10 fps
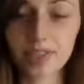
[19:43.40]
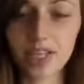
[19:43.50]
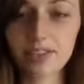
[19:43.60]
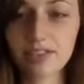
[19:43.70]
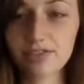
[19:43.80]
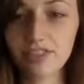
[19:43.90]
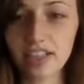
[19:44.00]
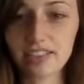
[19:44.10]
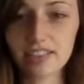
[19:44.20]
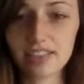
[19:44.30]
Well, that was
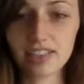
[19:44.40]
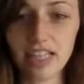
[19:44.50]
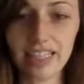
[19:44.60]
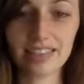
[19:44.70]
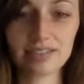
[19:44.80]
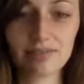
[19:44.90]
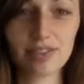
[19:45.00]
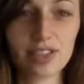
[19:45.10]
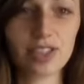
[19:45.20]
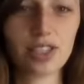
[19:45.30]
fun to like
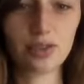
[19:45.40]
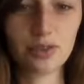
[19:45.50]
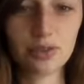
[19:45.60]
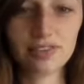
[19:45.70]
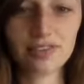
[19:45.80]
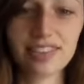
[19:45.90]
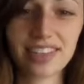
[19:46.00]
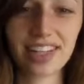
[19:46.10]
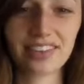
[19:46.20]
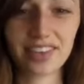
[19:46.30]
do.
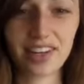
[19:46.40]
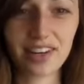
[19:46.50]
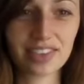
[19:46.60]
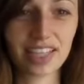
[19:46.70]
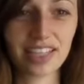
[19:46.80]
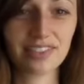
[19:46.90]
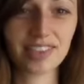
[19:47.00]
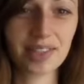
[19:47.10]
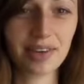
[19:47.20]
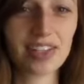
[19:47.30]
Now I don't have to like
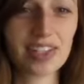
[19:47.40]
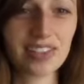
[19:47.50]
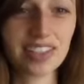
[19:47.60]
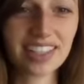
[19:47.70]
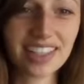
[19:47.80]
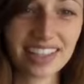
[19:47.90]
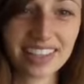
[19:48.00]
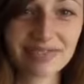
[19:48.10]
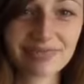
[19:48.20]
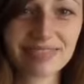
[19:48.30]
worry about doing it later.